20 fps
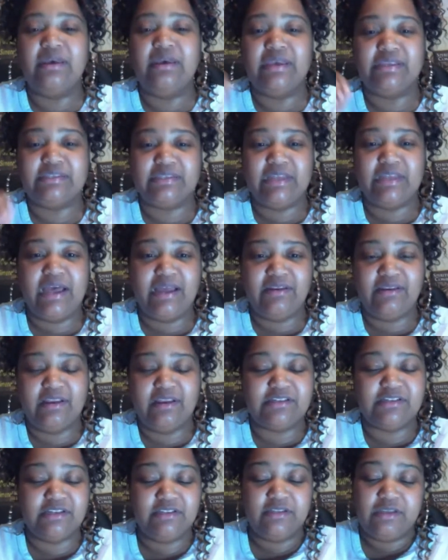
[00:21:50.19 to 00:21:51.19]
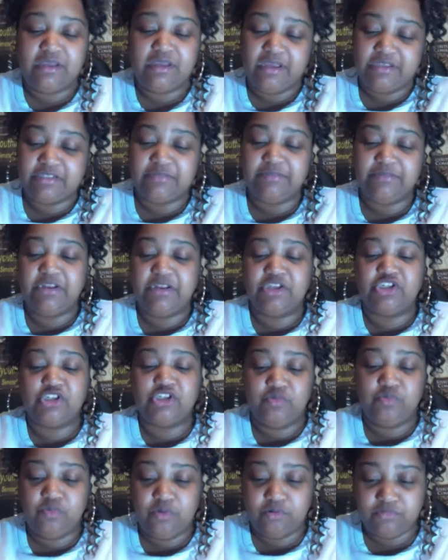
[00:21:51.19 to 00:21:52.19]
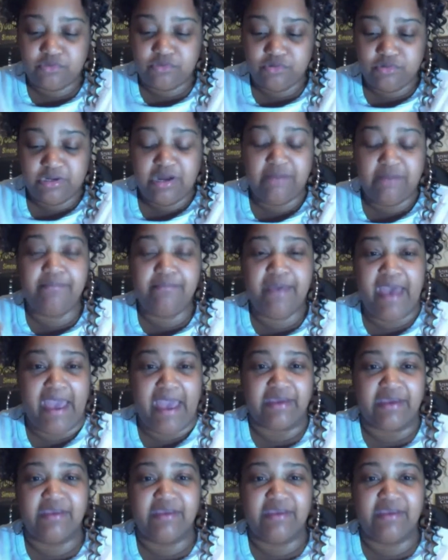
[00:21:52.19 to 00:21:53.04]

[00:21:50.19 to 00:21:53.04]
is not necessarily the customer that you want to come back.